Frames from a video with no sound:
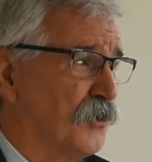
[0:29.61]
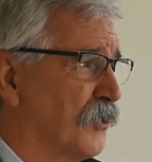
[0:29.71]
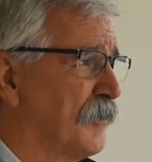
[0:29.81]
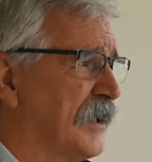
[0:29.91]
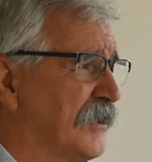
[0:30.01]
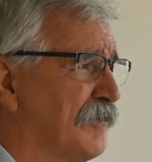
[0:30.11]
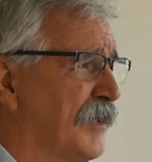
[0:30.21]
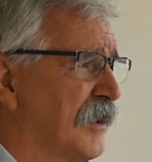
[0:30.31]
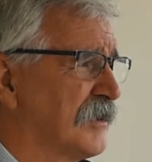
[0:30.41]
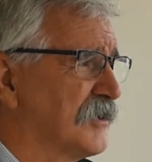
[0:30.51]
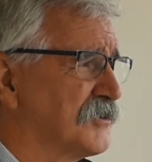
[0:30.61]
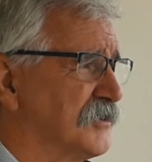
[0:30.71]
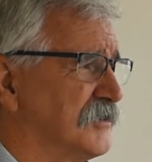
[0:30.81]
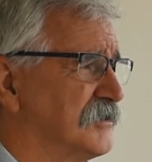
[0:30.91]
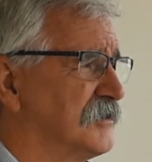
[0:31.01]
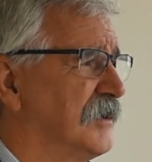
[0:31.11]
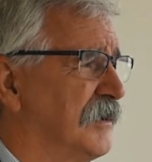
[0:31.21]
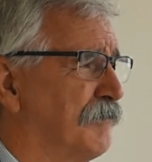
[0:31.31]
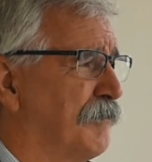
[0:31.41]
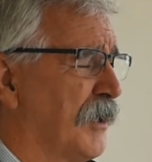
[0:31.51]
all about the politicians
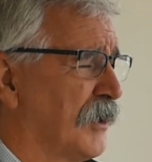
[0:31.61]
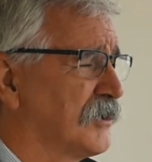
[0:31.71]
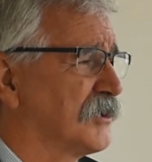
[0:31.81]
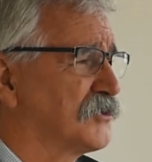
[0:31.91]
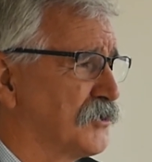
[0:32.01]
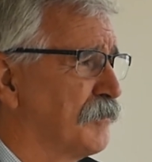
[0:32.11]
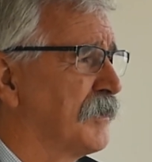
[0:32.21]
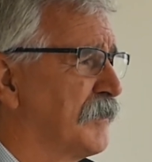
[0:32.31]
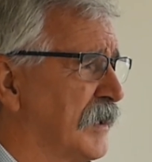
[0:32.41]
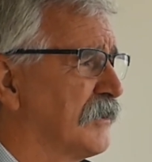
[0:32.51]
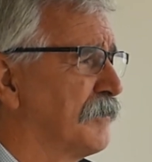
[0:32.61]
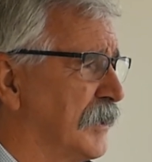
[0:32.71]
and politics should be about the